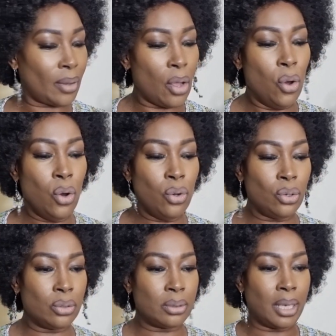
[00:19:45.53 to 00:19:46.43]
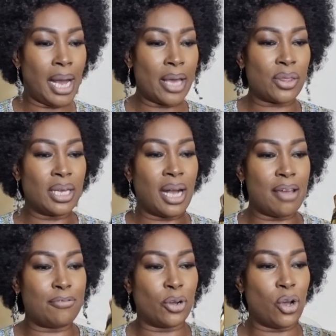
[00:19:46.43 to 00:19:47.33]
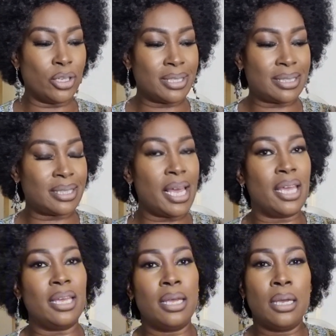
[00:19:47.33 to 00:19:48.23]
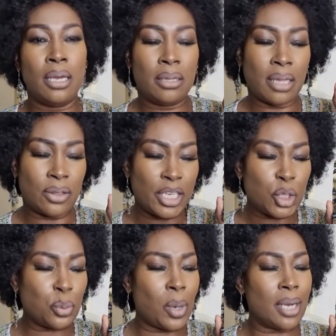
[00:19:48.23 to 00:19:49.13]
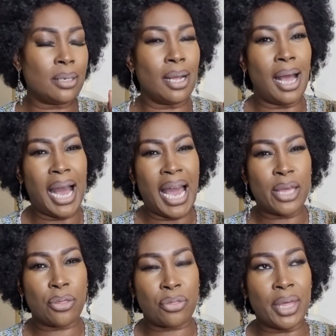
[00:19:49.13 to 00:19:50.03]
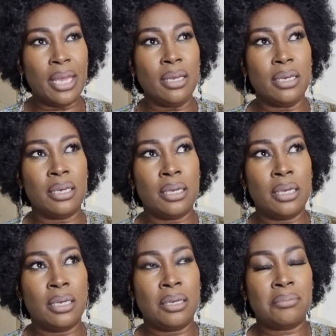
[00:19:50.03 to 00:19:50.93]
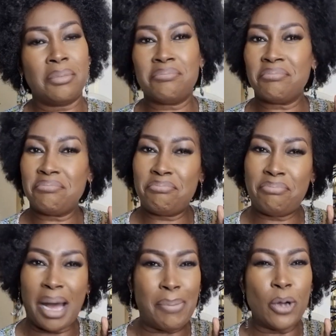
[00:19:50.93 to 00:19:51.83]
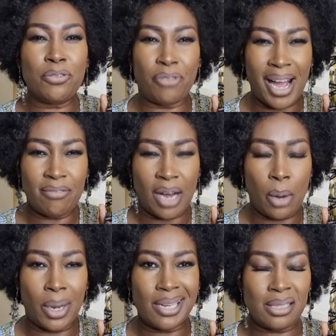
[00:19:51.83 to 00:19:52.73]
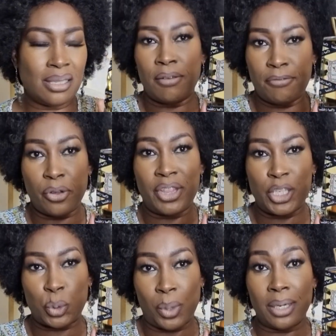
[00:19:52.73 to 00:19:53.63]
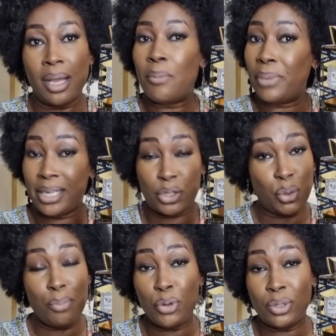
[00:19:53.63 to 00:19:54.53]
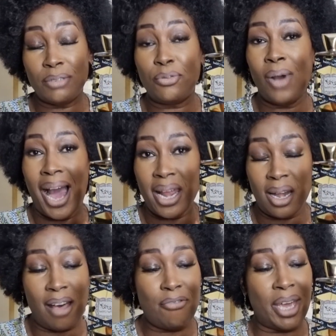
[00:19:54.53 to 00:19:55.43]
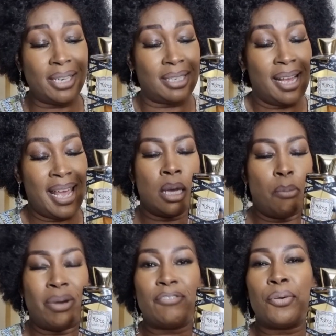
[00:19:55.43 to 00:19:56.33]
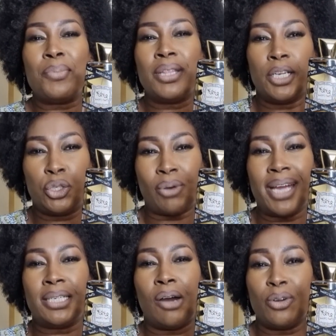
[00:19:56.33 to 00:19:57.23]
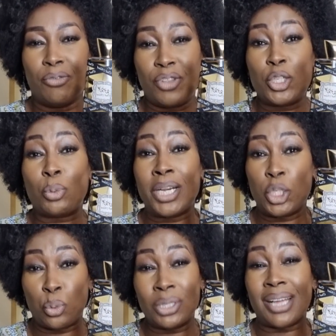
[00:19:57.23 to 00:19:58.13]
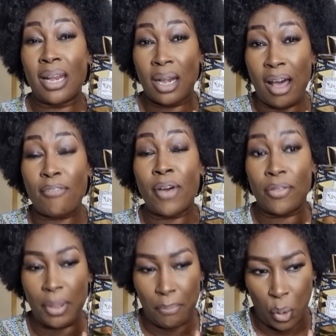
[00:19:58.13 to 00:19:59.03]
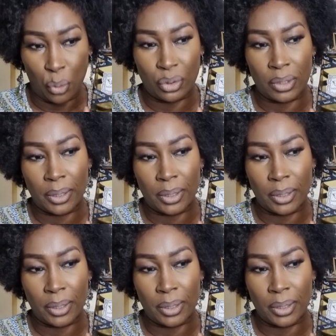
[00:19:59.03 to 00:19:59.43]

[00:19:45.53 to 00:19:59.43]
Oh, I think I forgot to say that this one, I think about 5 hours for this one, but it's so beautiful. I love it. But for me, the dry down of this one is what I love the most.